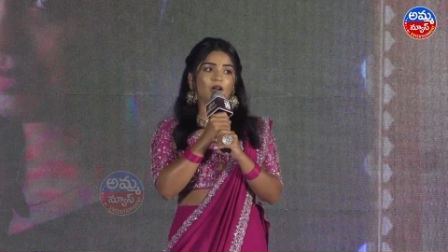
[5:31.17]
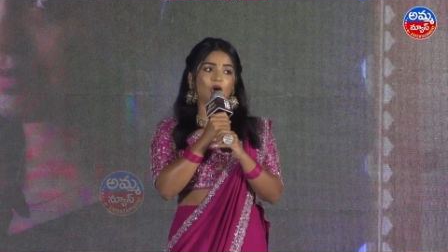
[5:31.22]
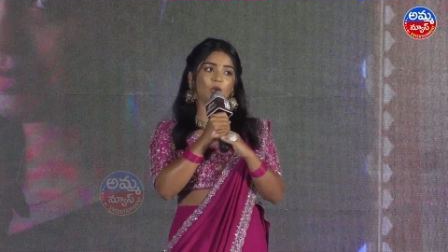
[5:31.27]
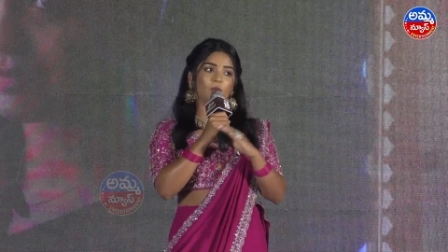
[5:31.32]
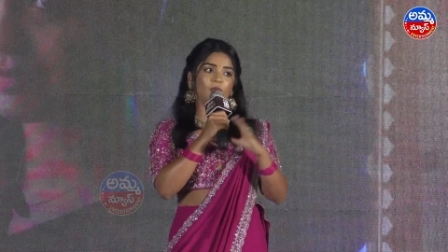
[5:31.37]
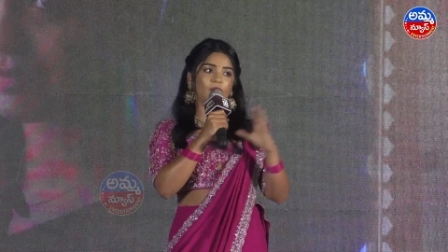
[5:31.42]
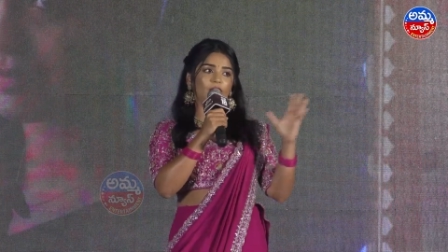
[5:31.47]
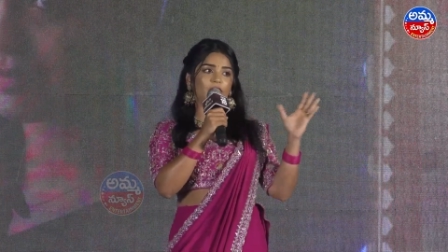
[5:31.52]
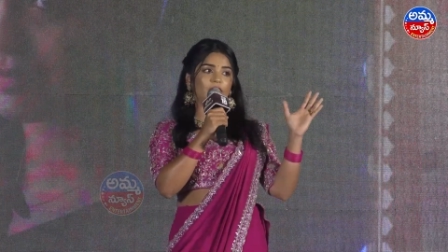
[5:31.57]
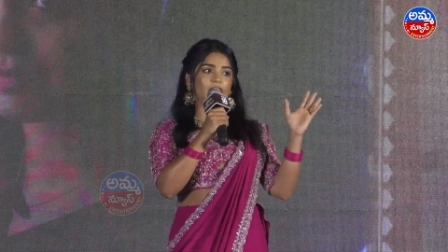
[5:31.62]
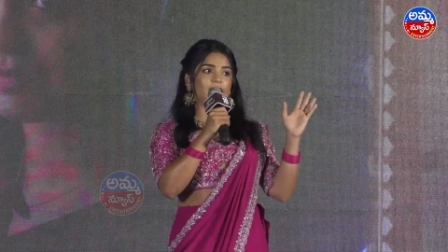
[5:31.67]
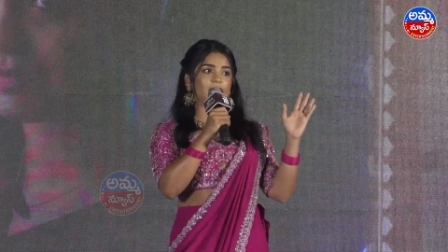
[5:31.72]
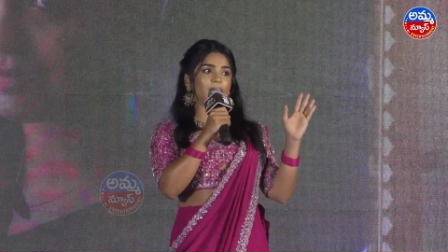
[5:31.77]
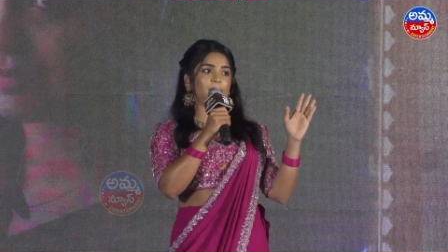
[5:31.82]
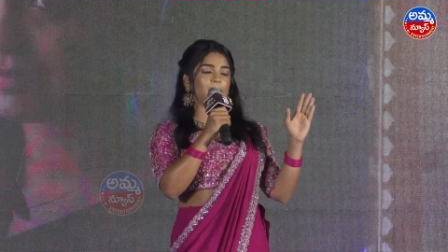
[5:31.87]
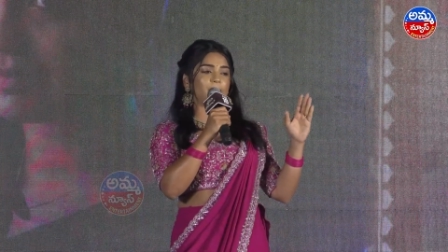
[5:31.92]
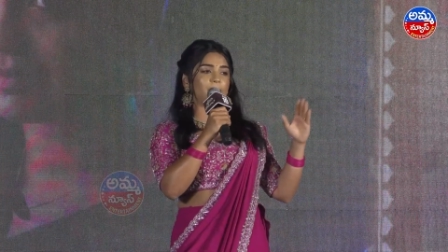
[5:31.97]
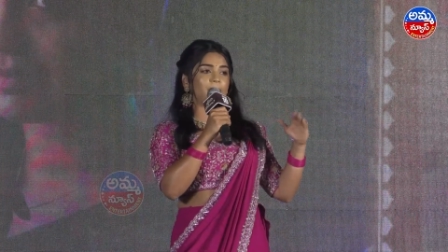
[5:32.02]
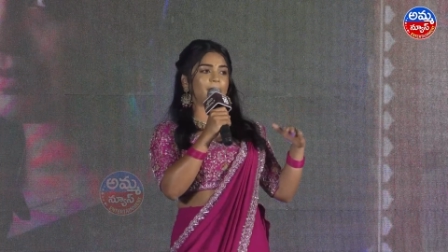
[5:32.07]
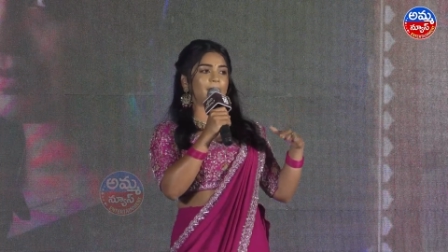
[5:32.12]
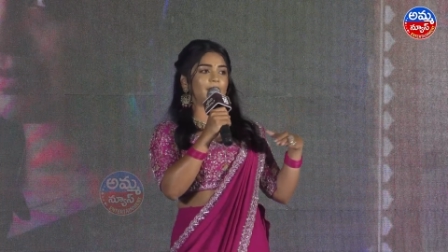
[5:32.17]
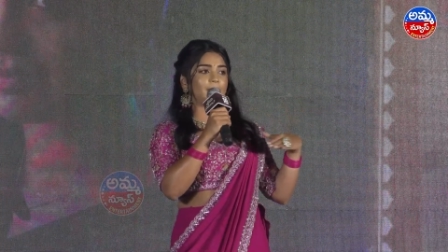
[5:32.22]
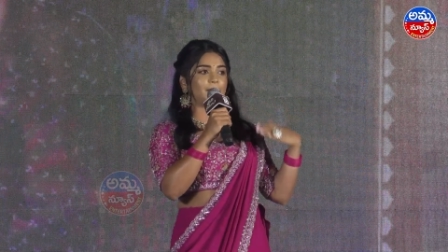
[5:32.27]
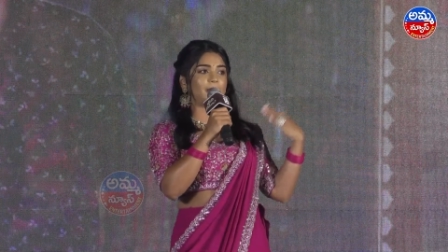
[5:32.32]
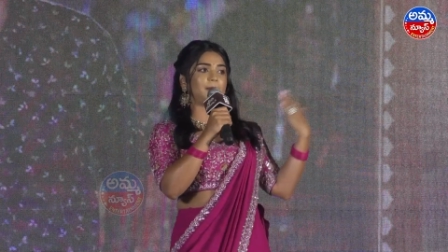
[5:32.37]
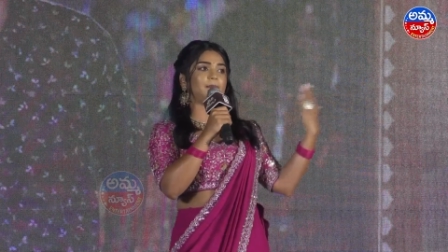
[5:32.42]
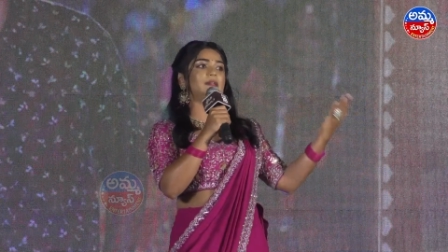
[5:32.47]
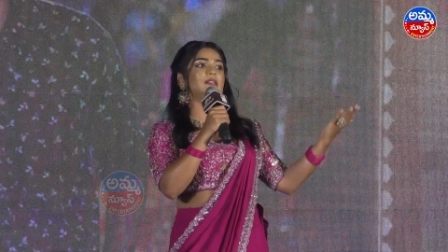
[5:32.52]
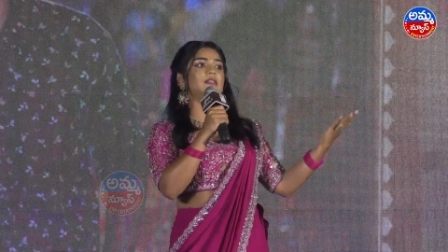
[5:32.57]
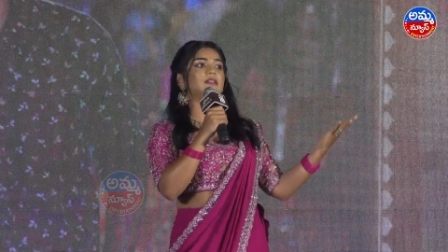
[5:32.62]
hopefully
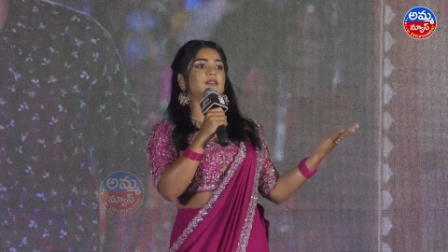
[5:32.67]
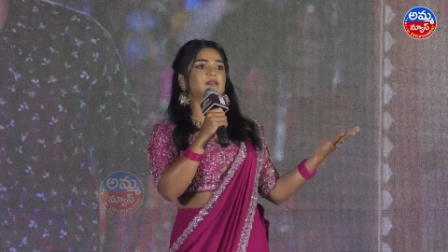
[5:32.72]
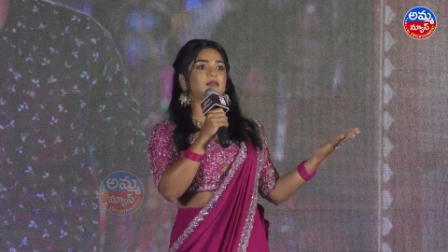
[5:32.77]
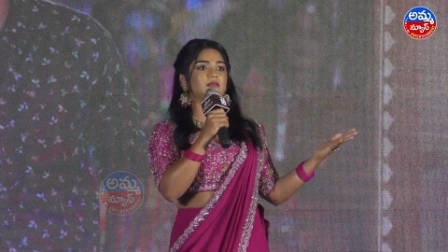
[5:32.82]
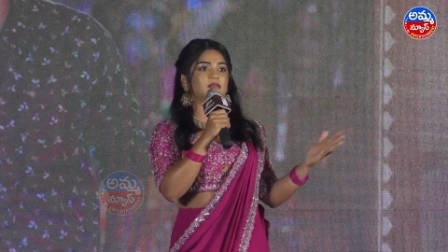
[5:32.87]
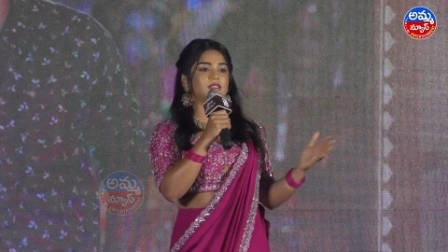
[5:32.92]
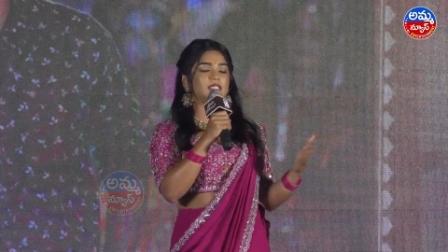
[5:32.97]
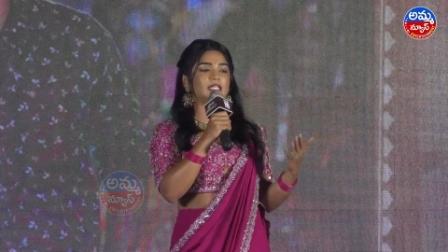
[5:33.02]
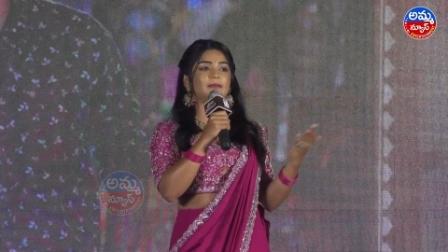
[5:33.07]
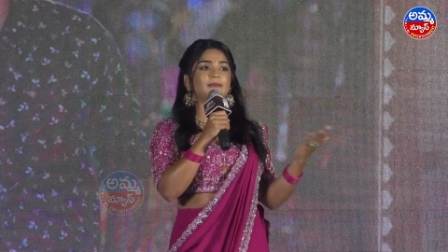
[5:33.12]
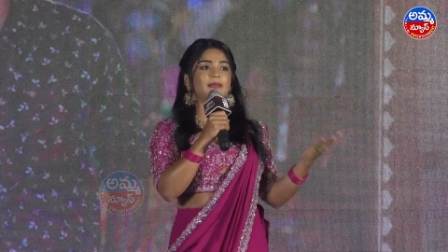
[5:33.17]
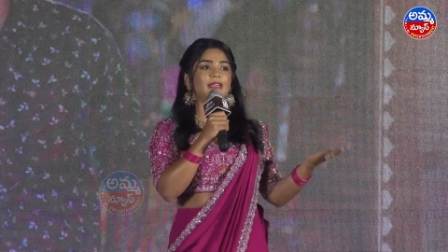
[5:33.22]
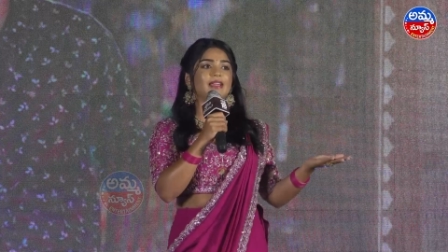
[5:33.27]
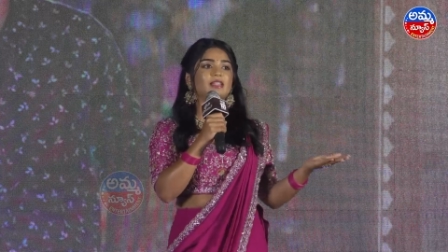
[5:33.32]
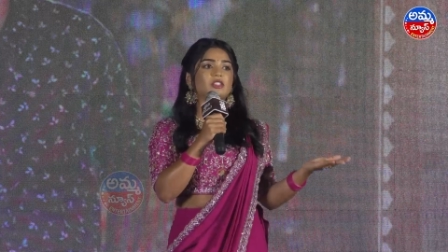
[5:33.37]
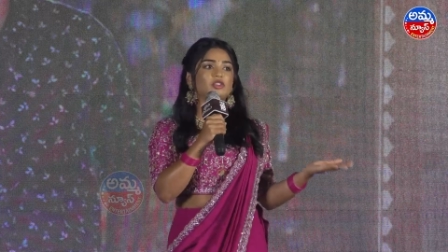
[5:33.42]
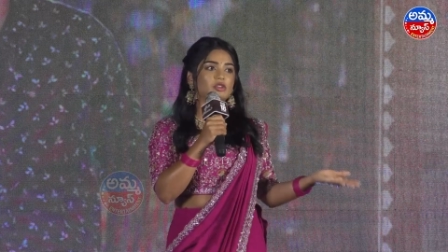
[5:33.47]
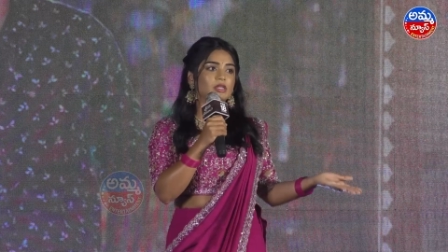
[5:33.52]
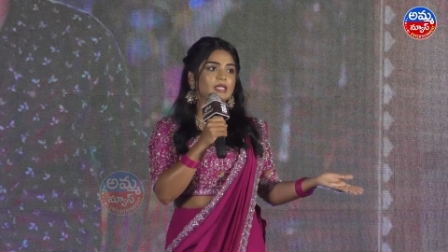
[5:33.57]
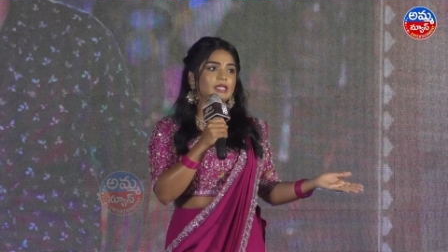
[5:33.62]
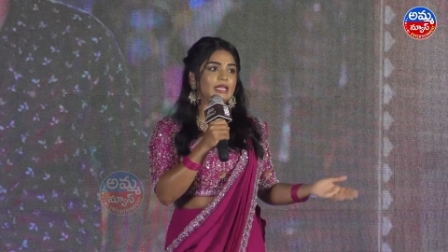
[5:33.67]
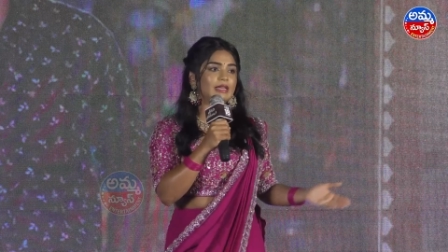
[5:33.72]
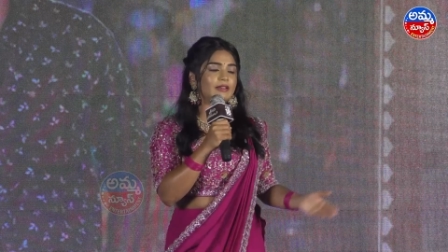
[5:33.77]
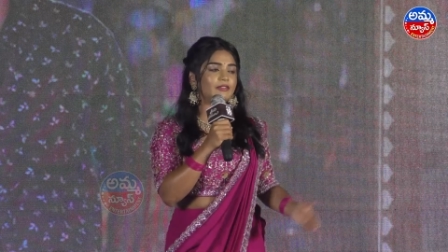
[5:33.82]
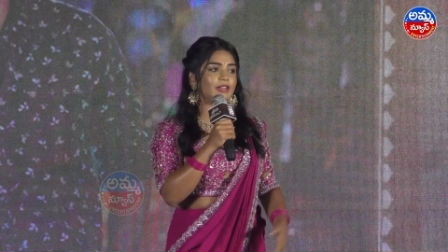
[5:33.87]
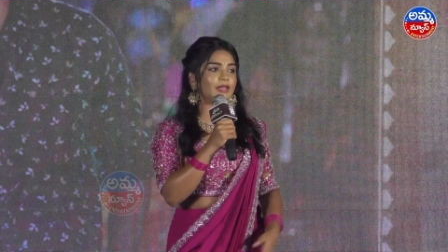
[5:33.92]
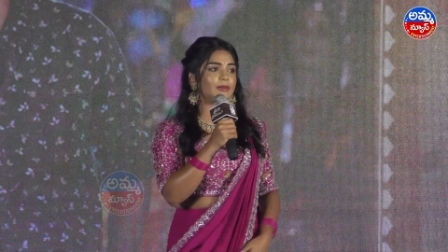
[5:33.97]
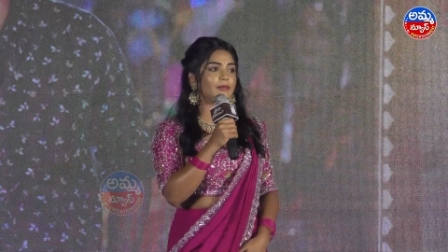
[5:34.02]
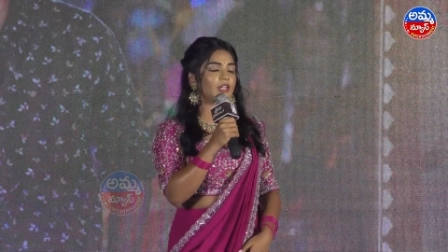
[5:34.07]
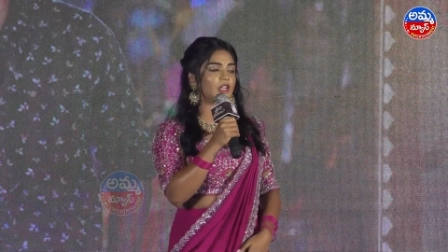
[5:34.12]
people see me as
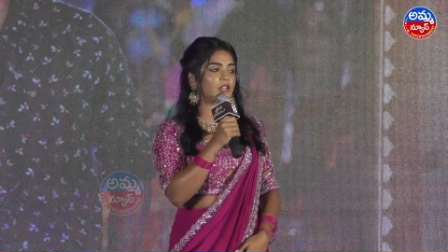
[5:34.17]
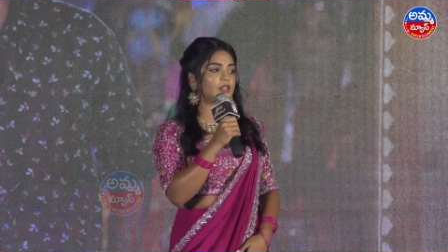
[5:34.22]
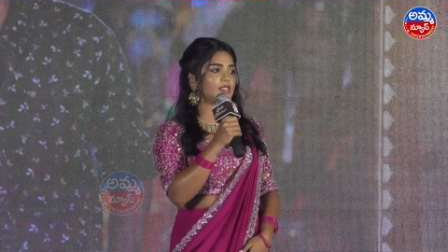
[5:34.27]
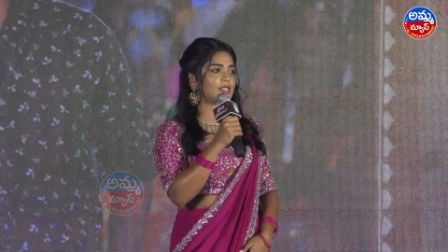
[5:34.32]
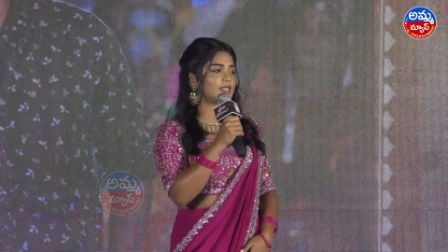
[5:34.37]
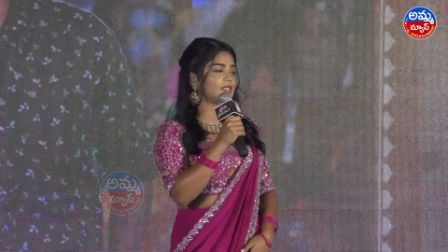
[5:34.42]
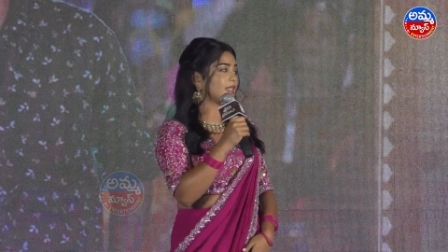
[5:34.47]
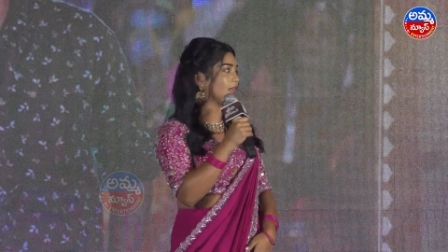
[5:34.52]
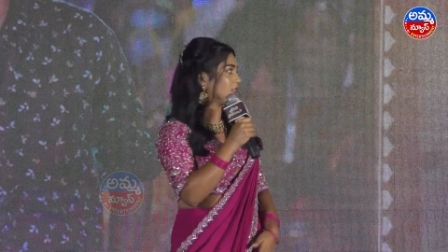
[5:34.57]
Sridevi because it's